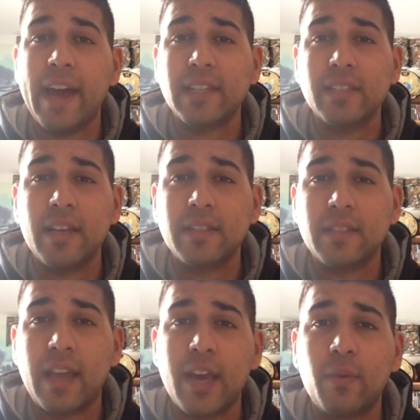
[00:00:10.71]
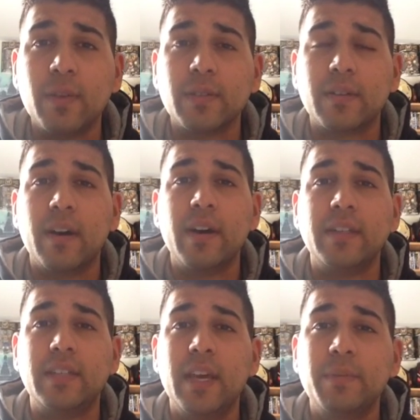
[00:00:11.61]
AXXESS and
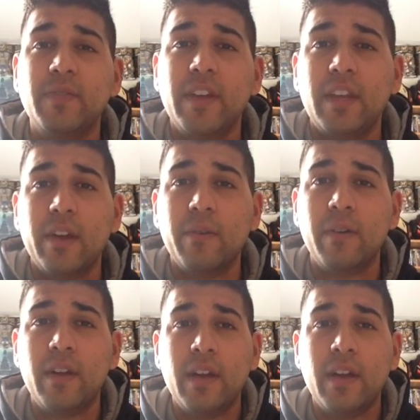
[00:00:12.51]
Wrestlecon tips video.